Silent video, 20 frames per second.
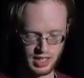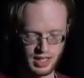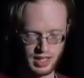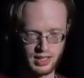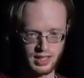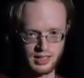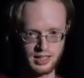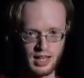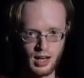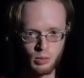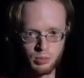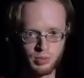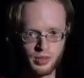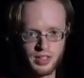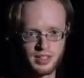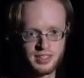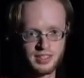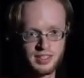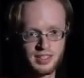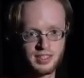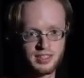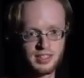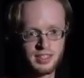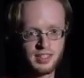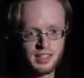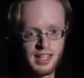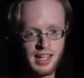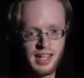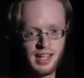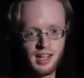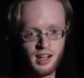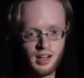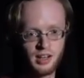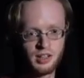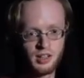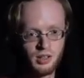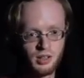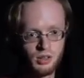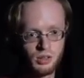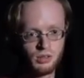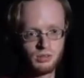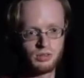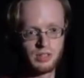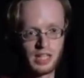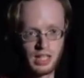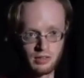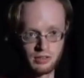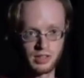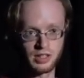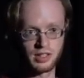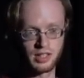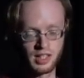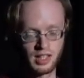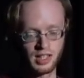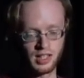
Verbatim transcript: it outputs 16K audio natively,